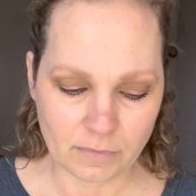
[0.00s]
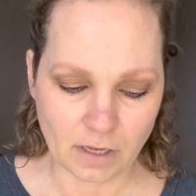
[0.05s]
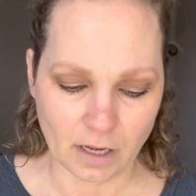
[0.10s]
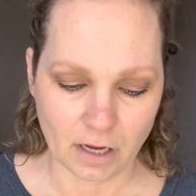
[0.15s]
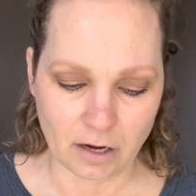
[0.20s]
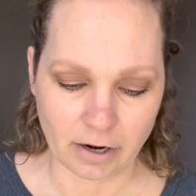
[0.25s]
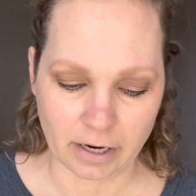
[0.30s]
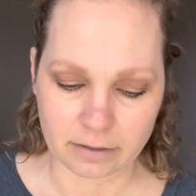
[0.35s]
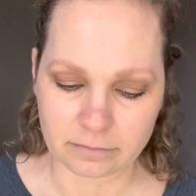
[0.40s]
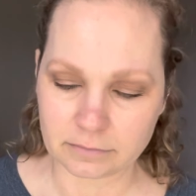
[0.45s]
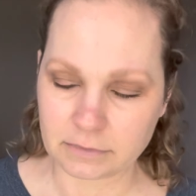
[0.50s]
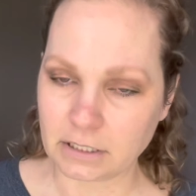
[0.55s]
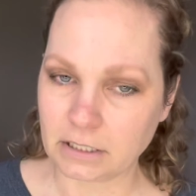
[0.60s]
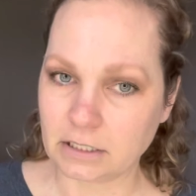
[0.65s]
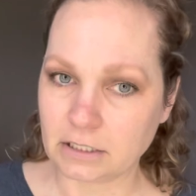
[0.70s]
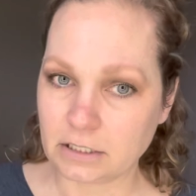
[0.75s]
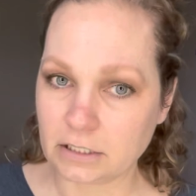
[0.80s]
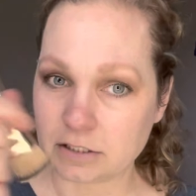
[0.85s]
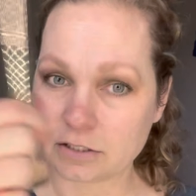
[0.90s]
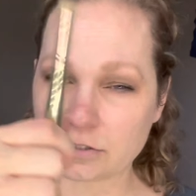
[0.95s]
Okay,
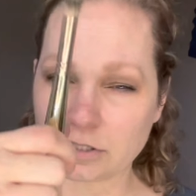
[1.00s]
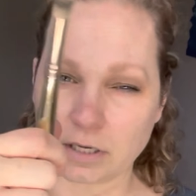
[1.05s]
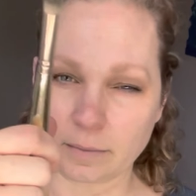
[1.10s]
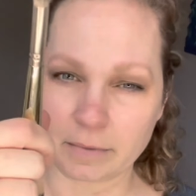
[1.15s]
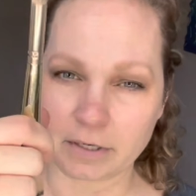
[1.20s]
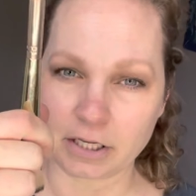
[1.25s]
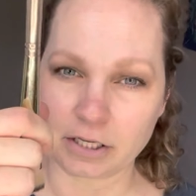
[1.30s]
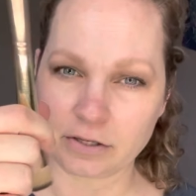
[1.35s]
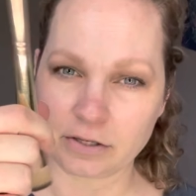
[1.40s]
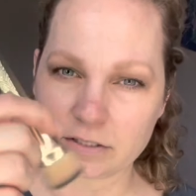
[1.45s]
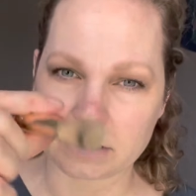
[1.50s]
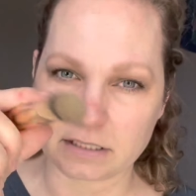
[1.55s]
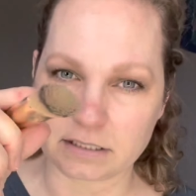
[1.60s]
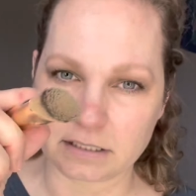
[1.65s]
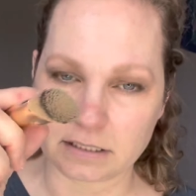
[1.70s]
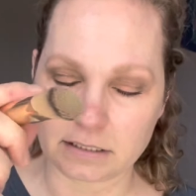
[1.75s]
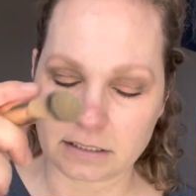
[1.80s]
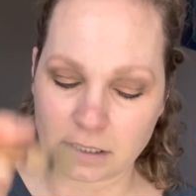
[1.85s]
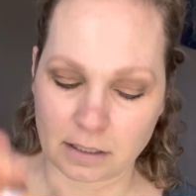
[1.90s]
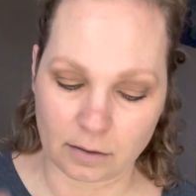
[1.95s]
so I'm going to use the
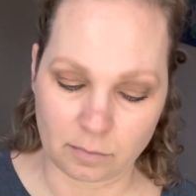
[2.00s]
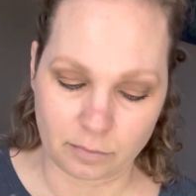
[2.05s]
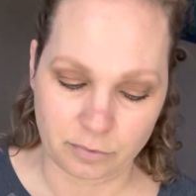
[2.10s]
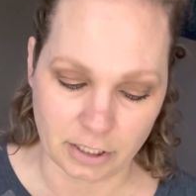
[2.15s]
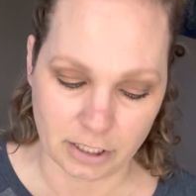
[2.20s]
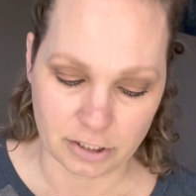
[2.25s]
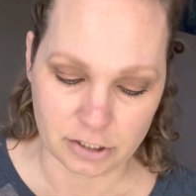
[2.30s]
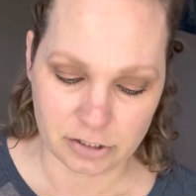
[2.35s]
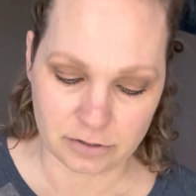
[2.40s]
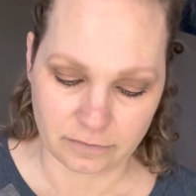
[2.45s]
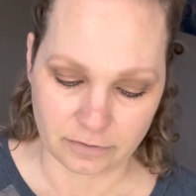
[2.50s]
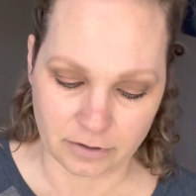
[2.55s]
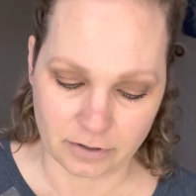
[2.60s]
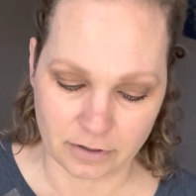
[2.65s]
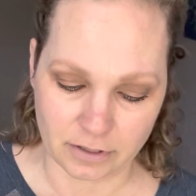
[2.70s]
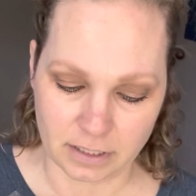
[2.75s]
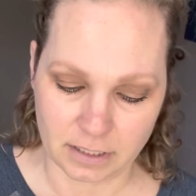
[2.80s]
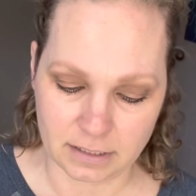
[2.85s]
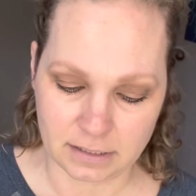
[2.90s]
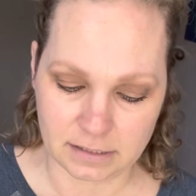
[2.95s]
detail brush for
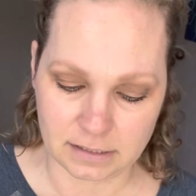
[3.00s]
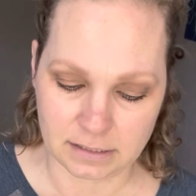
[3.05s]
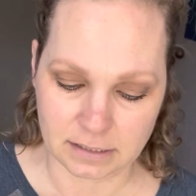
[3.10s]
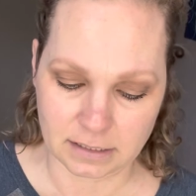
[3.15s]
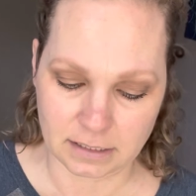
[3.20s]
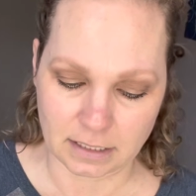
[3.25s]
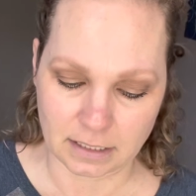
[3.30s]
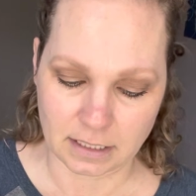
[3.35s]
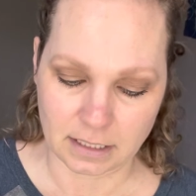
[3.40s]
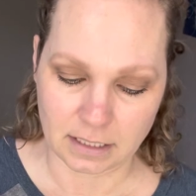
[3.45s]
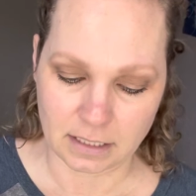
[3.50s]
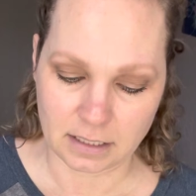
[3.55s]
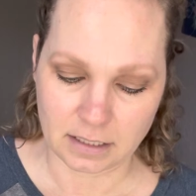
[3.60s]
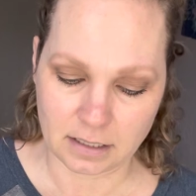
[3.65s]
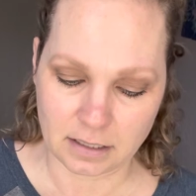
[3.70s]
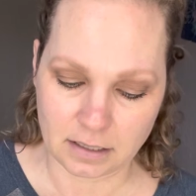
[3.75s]
this today.